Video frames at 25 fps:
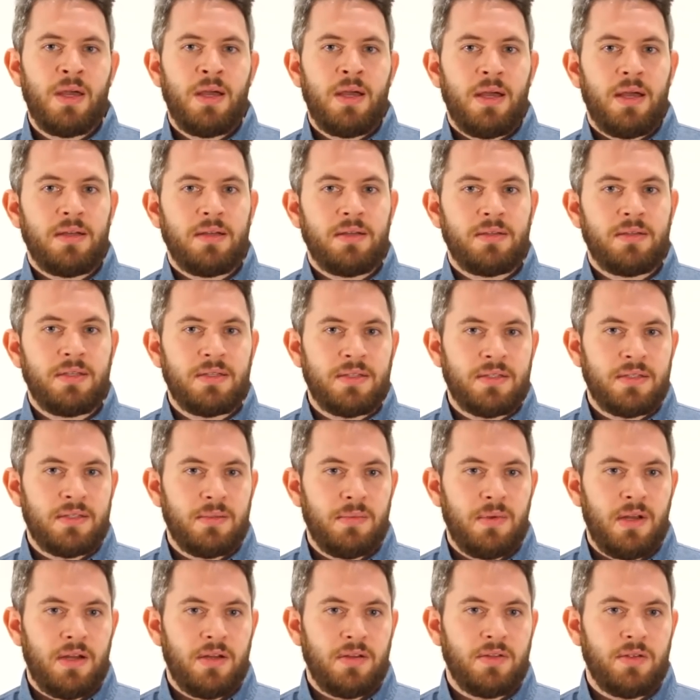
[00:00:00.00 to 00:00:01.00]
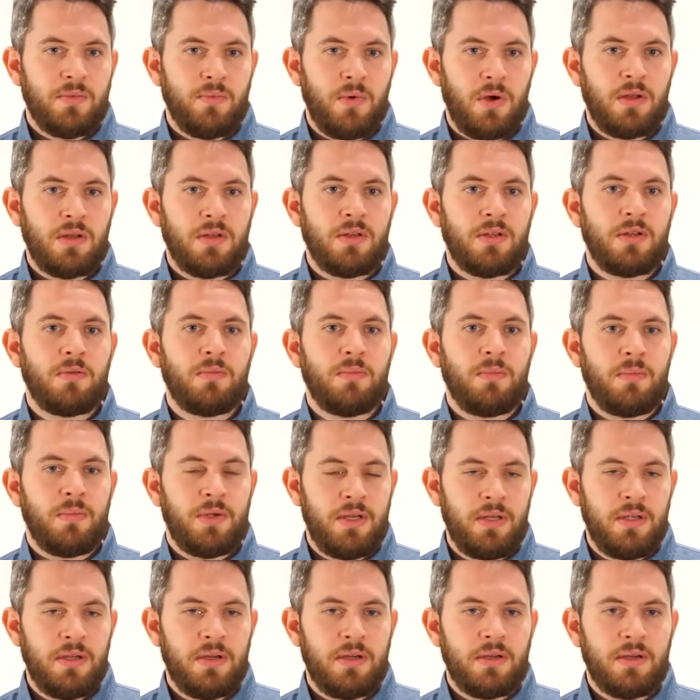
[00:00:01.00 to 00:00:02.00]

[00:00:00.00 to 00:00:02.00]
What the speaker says: And this similarity volume here